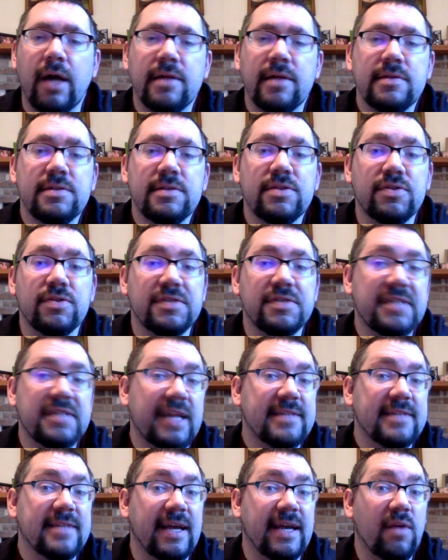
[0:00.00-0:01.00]
So
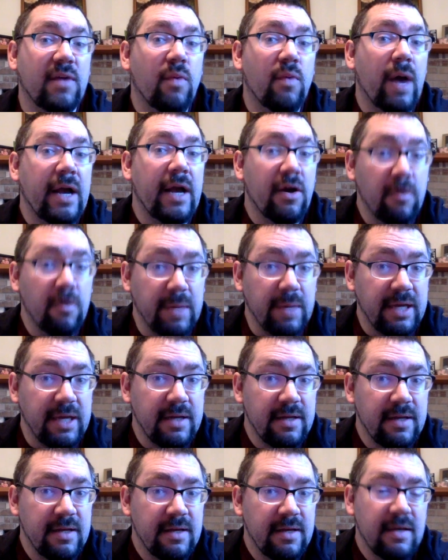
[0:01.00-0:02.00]
states like Wyoming,
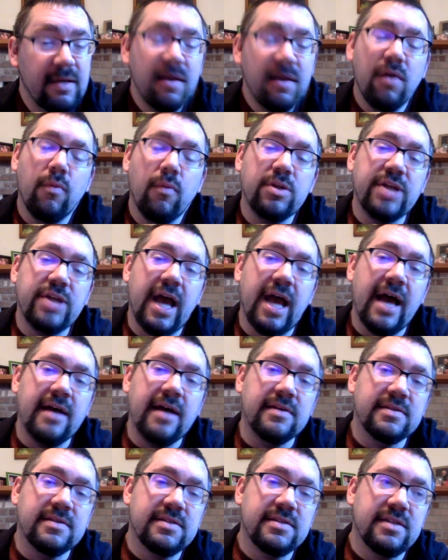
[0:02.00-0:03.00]
which
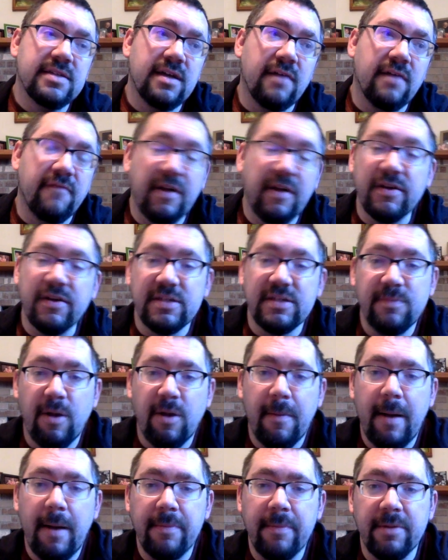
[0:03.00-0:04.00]
has a very small
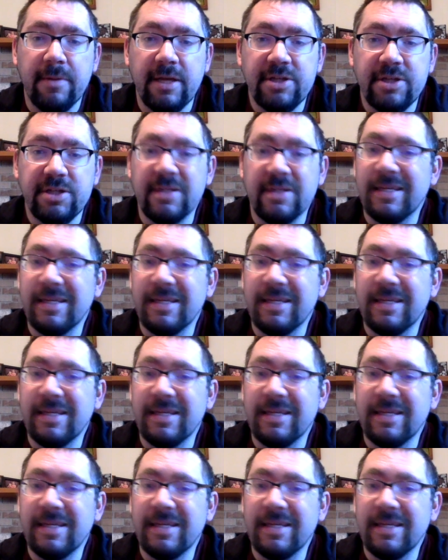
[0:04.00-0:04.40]
population,